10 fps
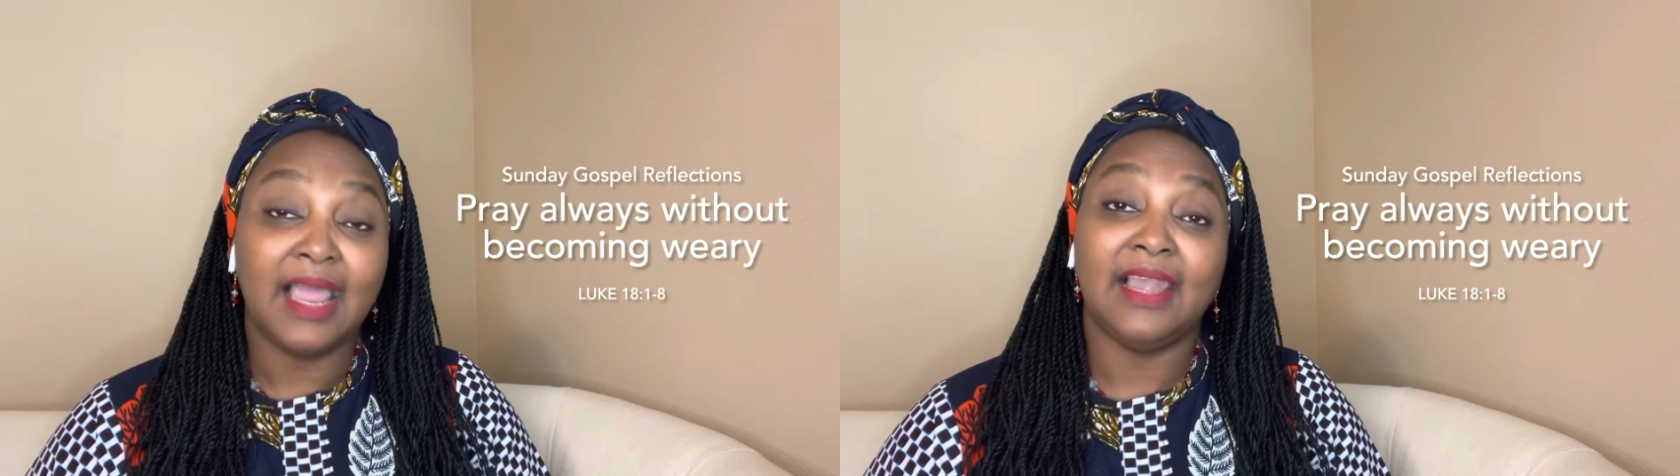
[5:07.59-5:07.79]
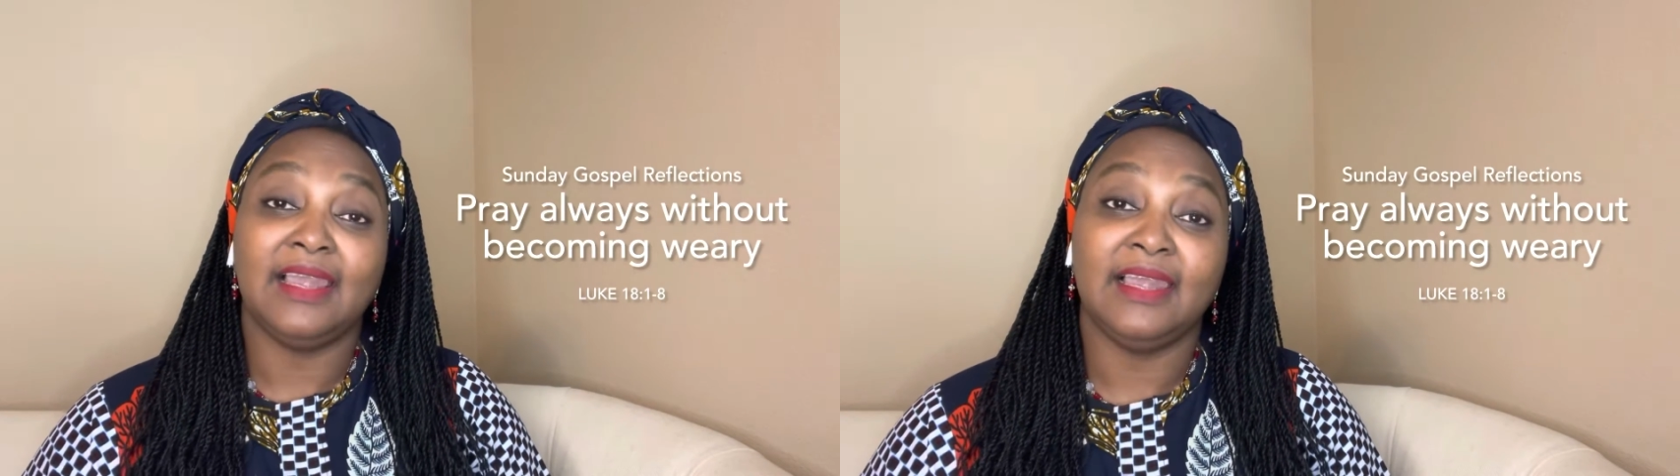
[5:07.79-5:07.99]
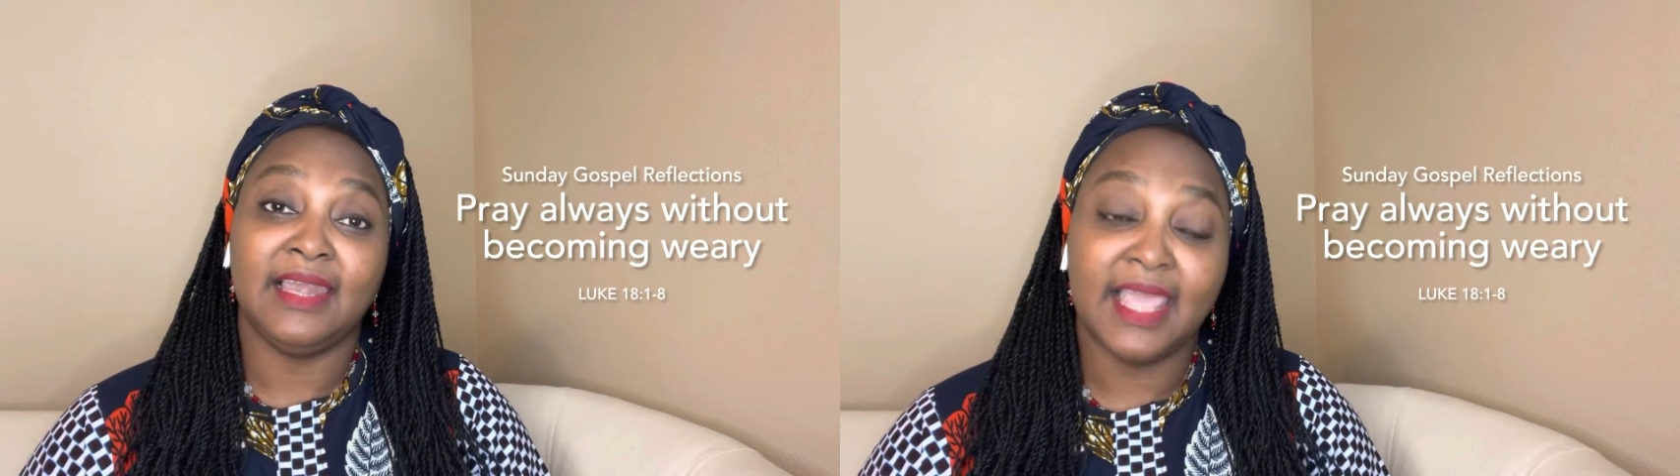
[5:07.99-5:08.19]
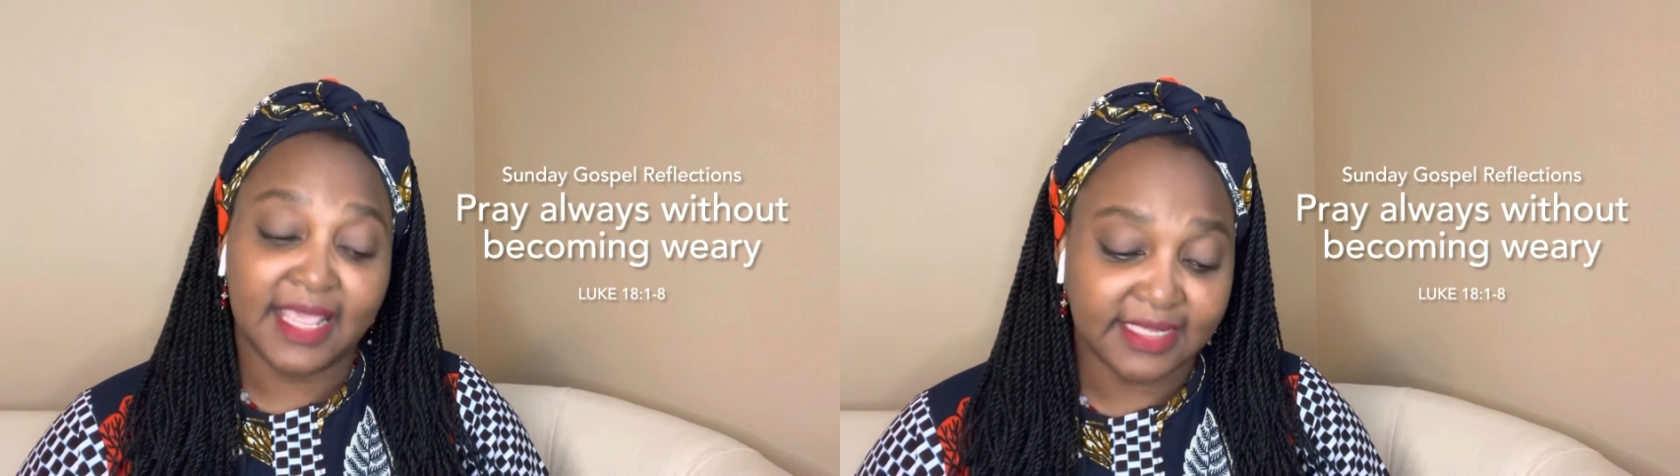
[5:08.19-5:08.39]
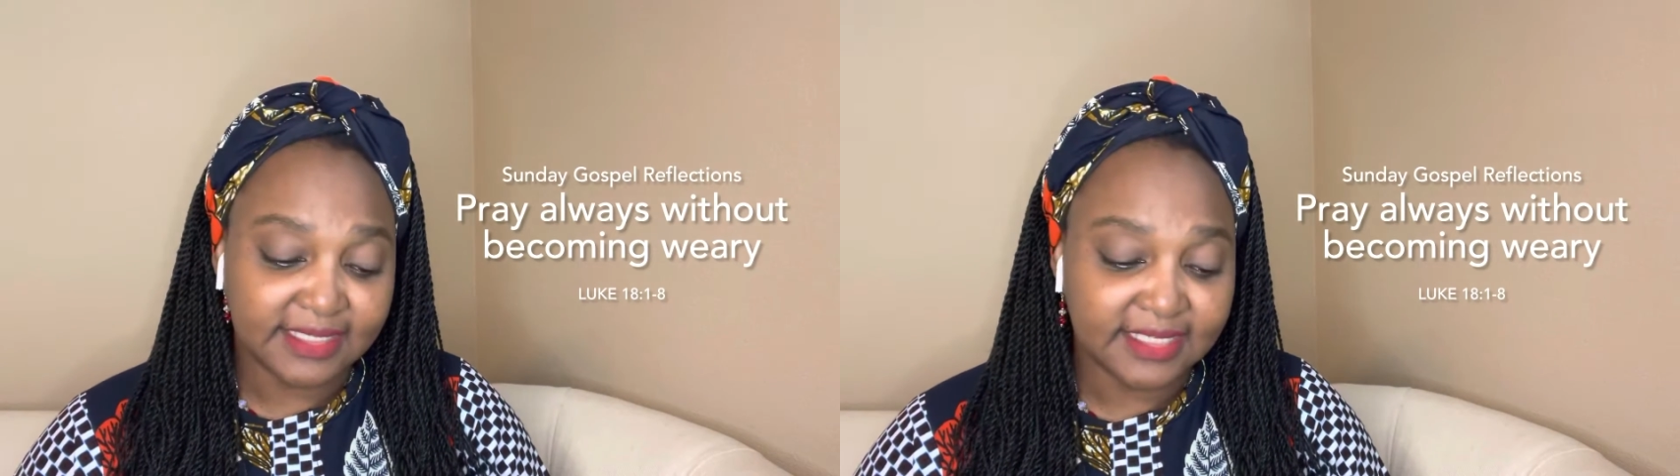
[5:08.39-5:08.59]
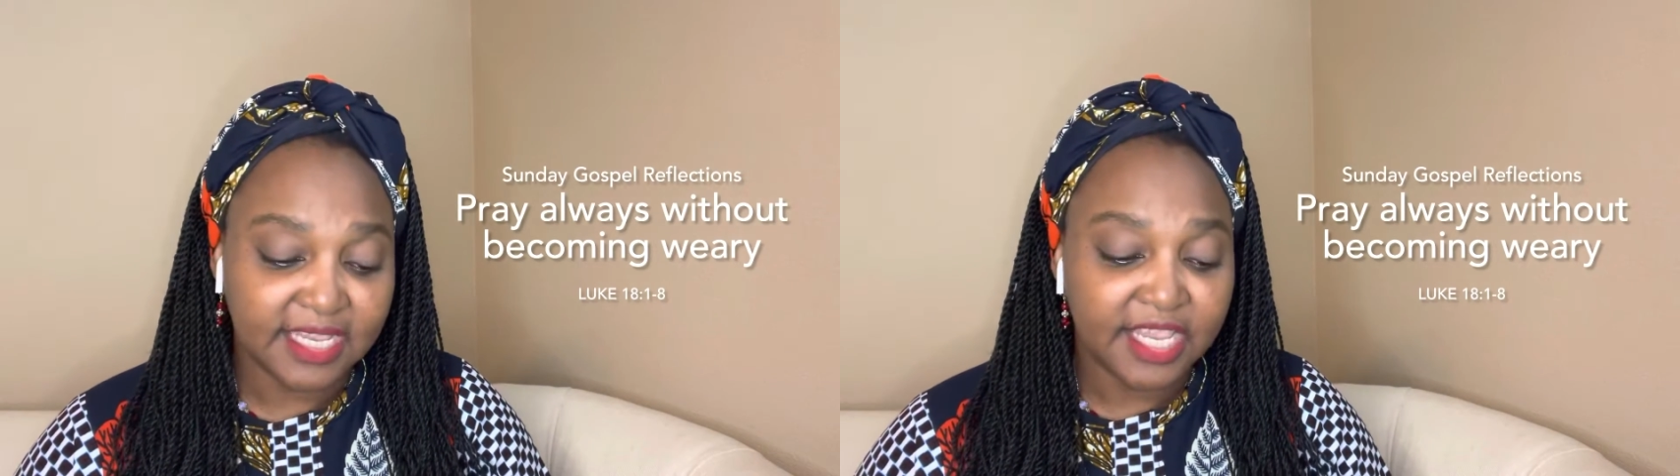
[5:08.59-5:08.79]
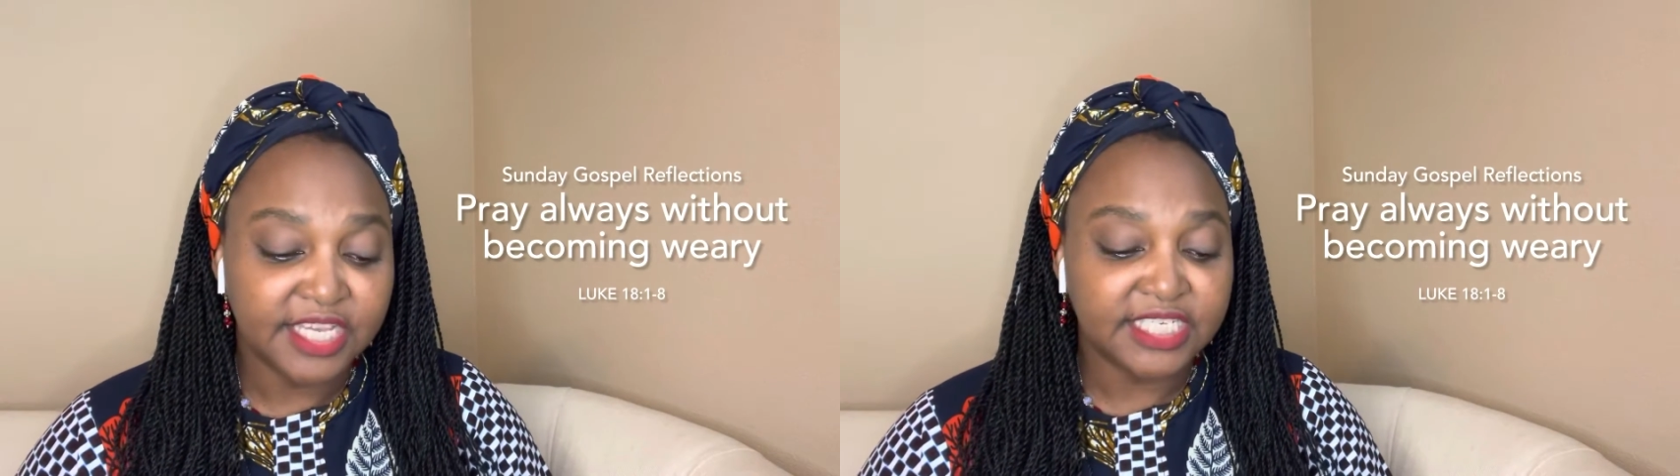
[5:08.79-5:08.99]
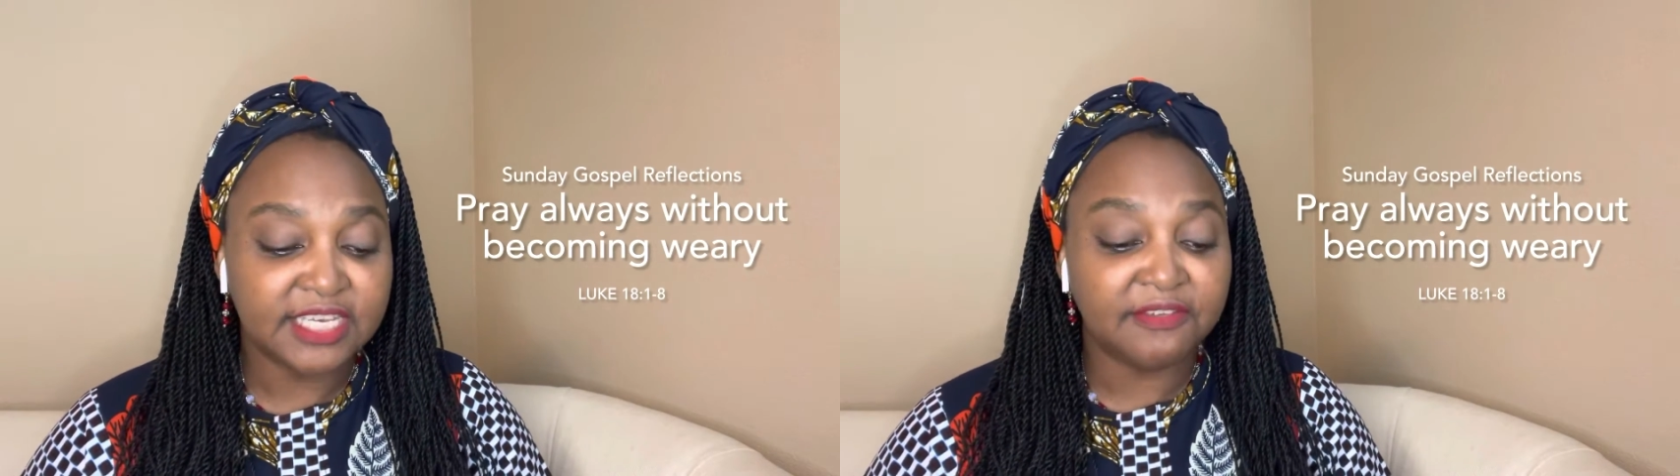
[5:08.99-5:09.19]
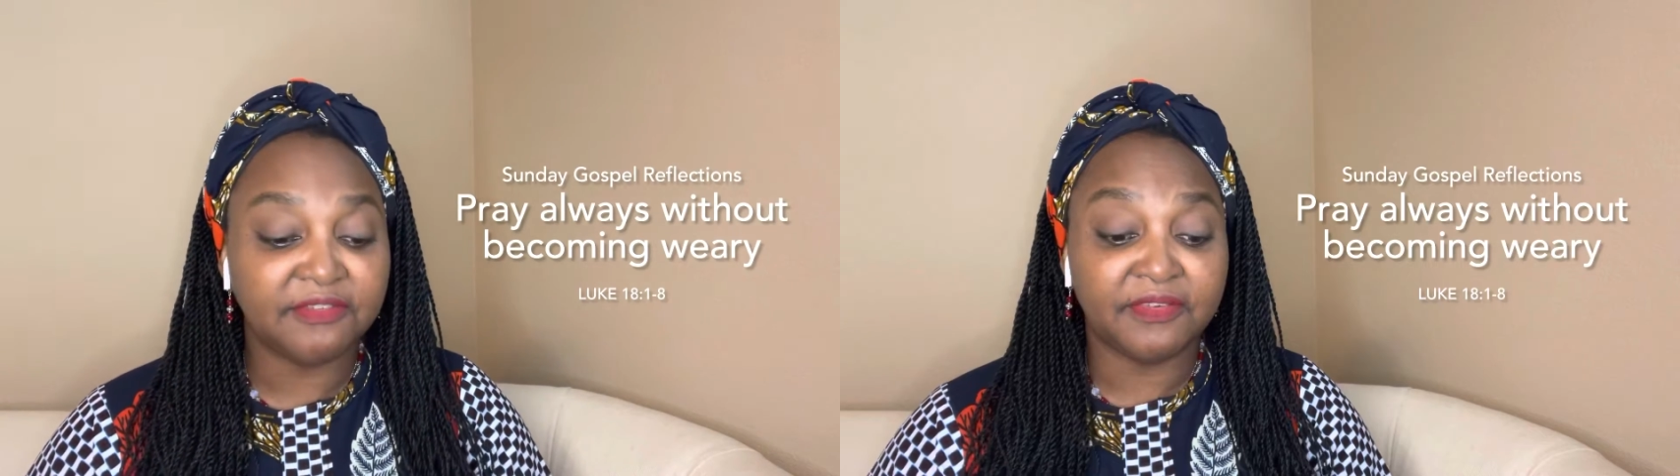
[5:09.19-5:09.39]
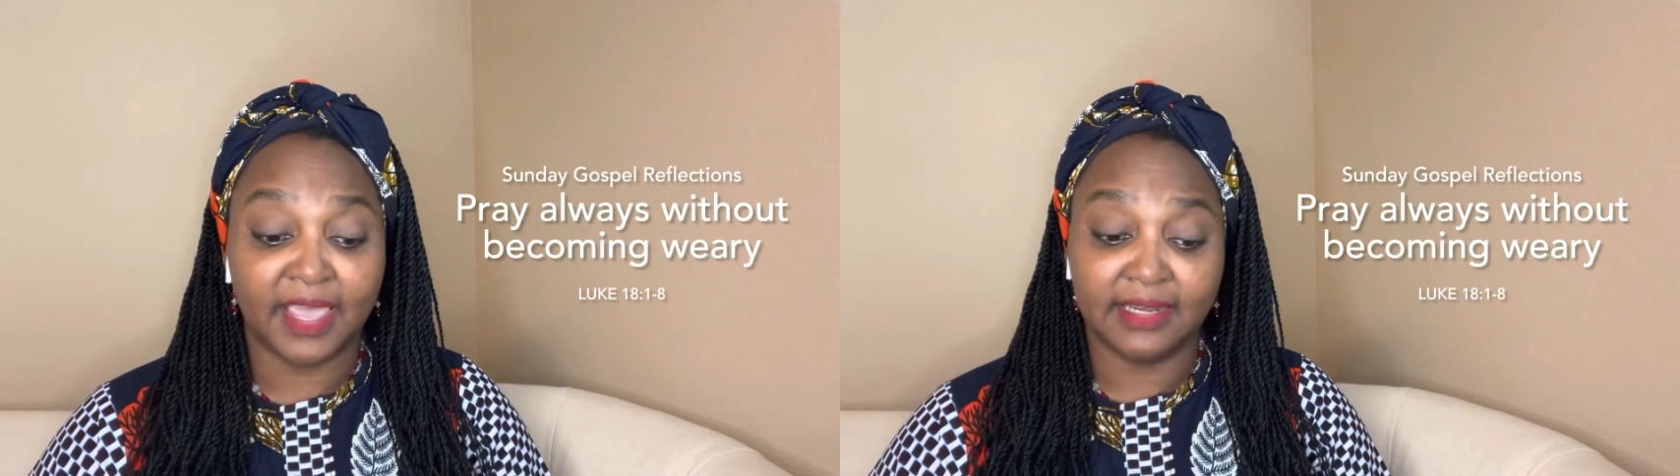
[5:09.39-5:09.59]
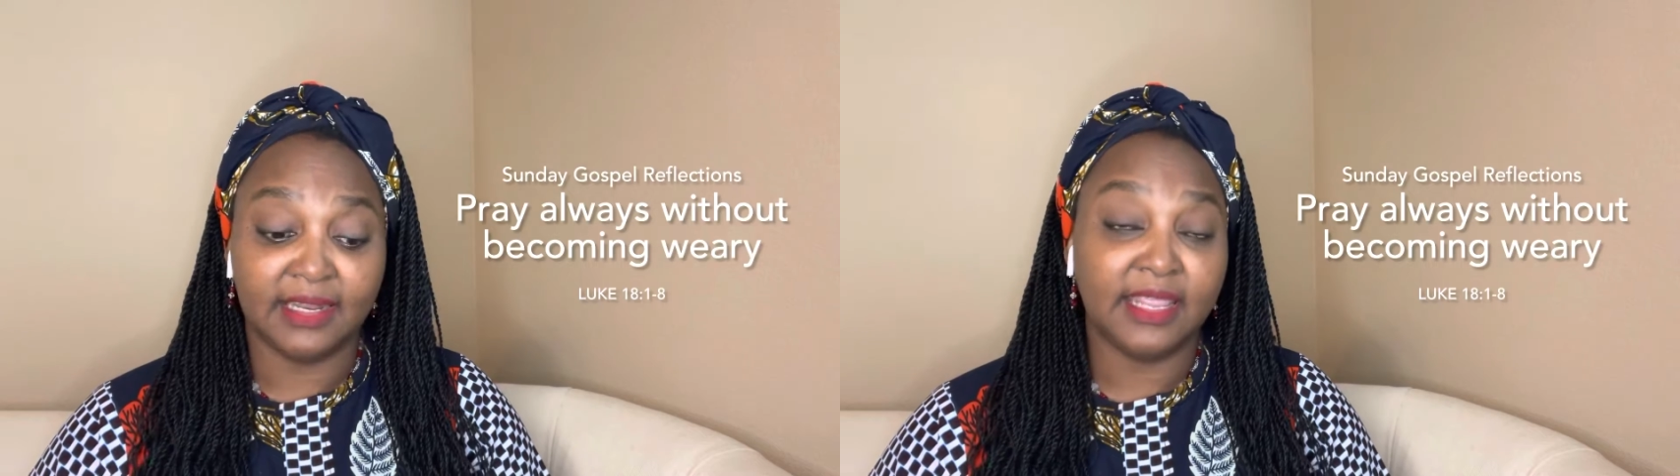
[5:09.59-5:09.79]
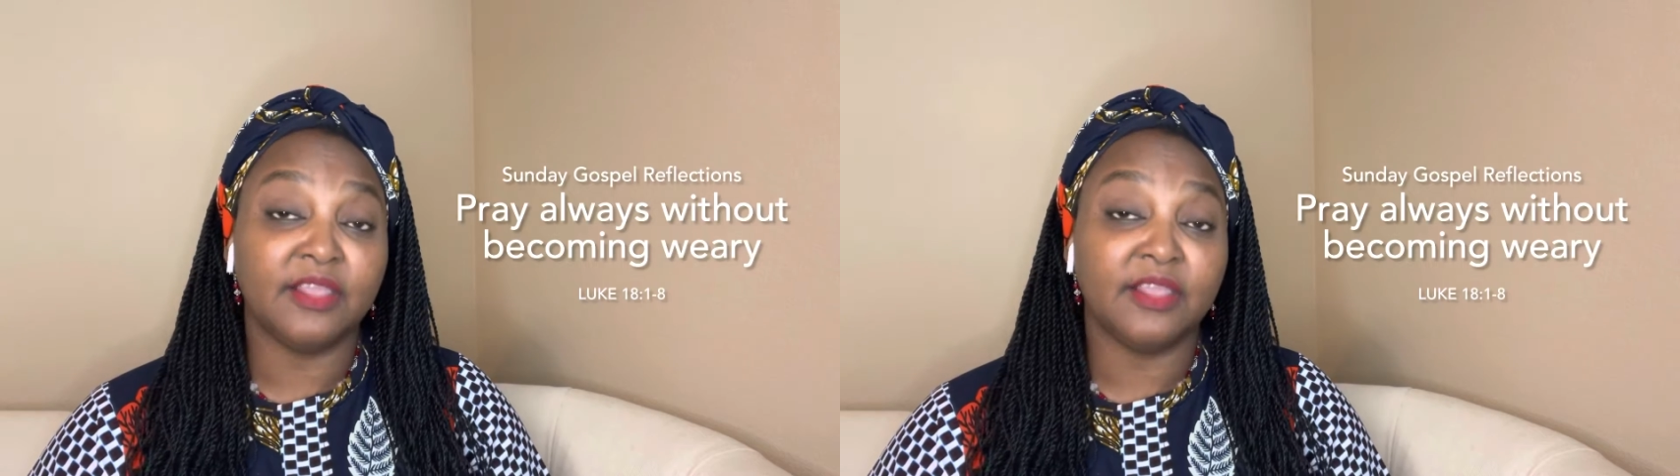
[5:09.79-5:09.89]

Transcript: lest she finally